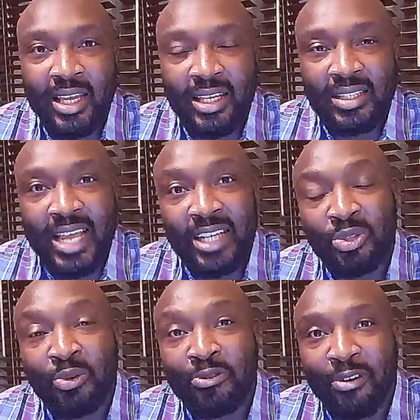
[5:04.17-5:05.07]
is not
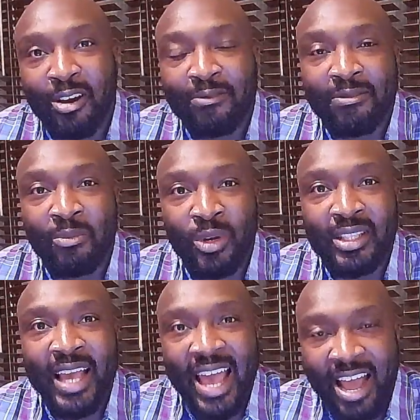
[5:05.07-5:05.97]
too far from
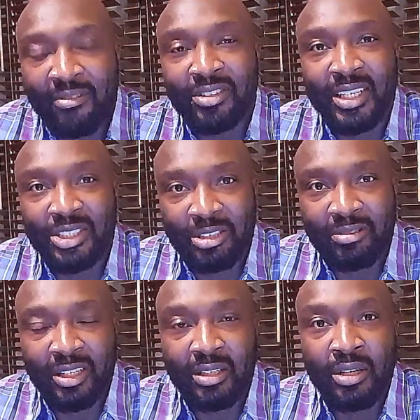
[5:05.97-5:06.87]
what the average
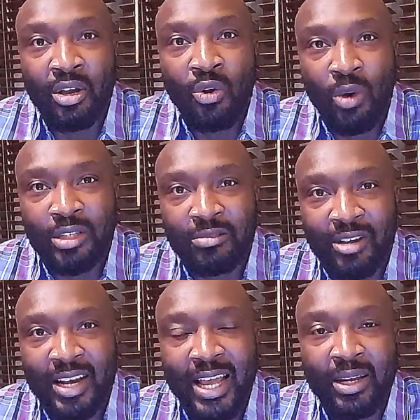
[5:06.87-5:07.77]
Nigerian walks
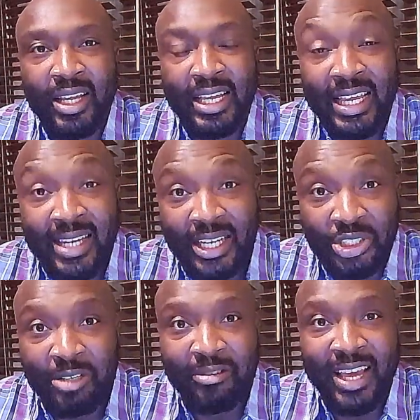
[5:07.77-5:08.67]
around at in
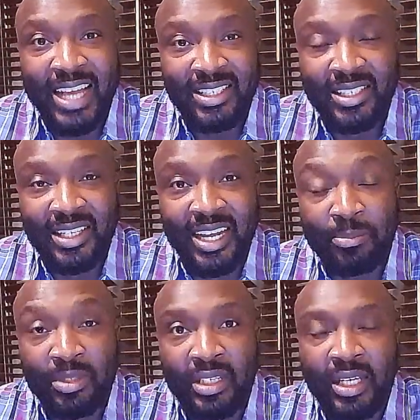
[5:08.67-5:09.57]
Nigeria at
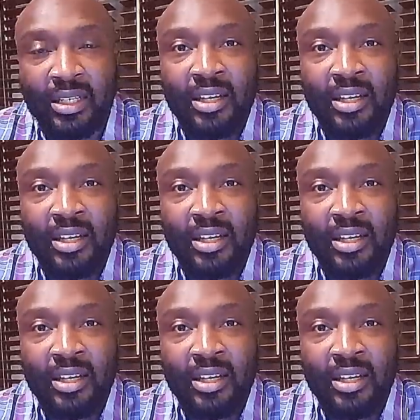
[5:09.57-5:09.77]
69%.